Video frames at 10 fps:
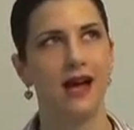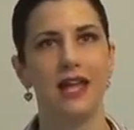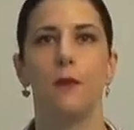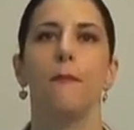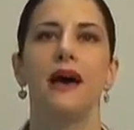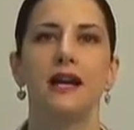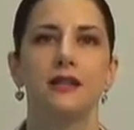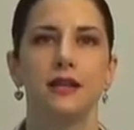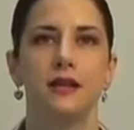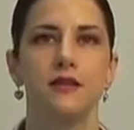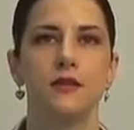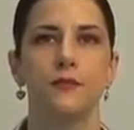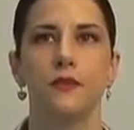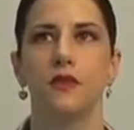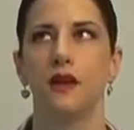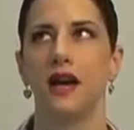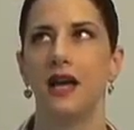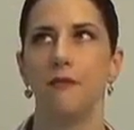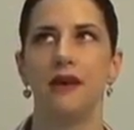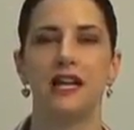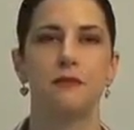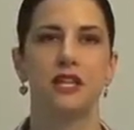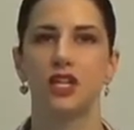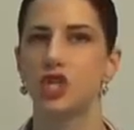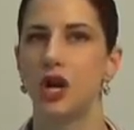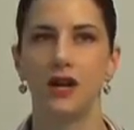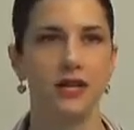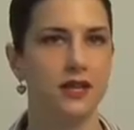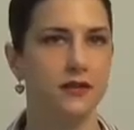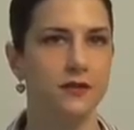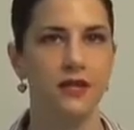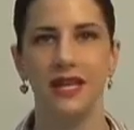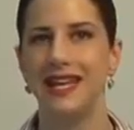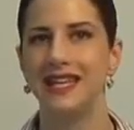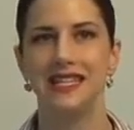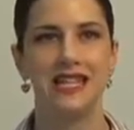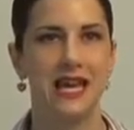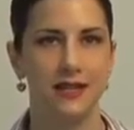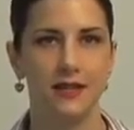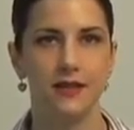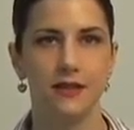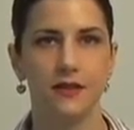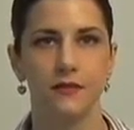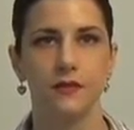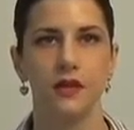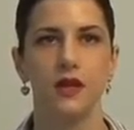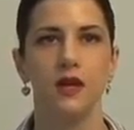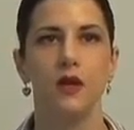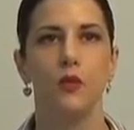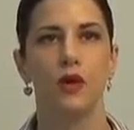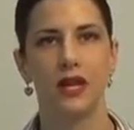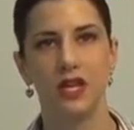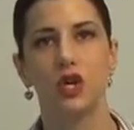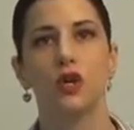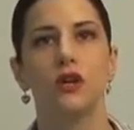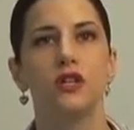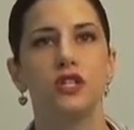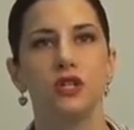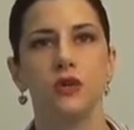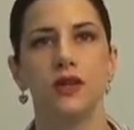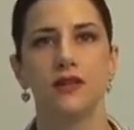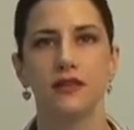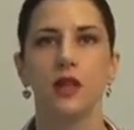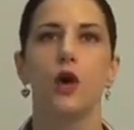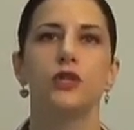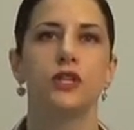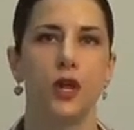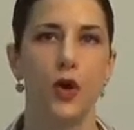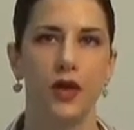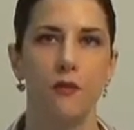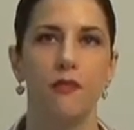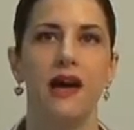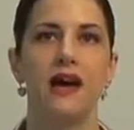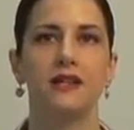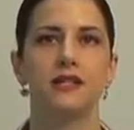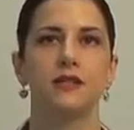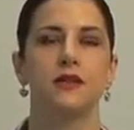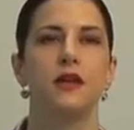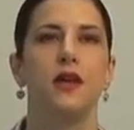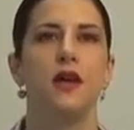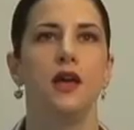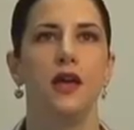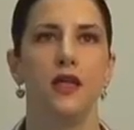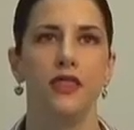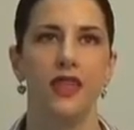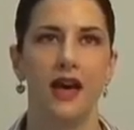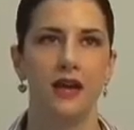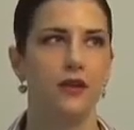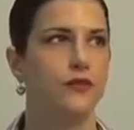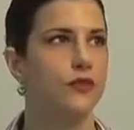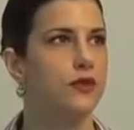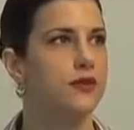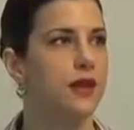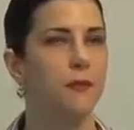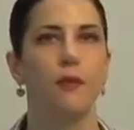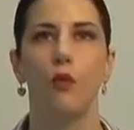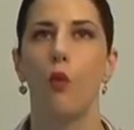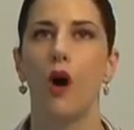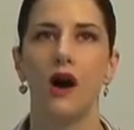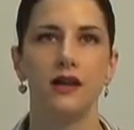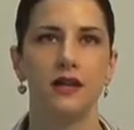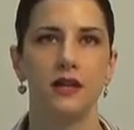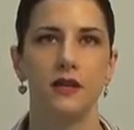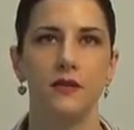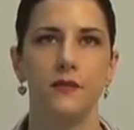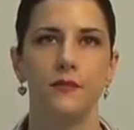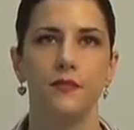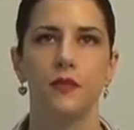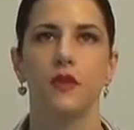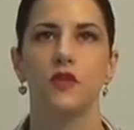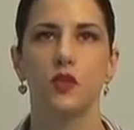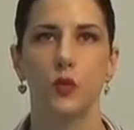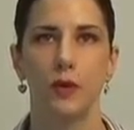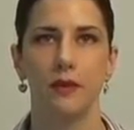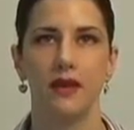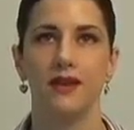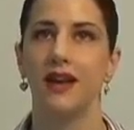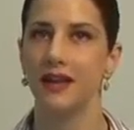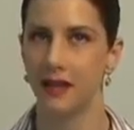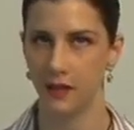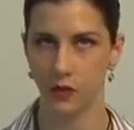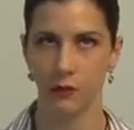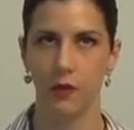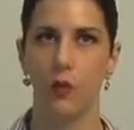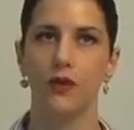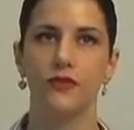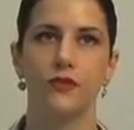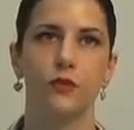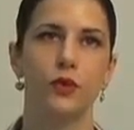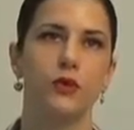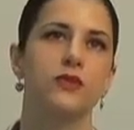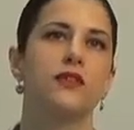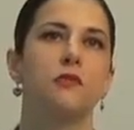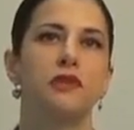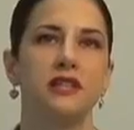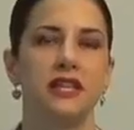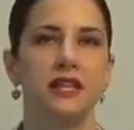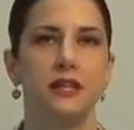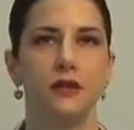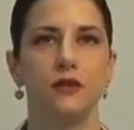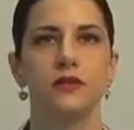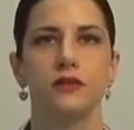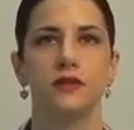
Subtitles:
impact things. High impact meaning jogging, tennis. What I encourage you is low to no impact, and that is, for example, walking, Swimming, again, swimming once your wound is completely healed.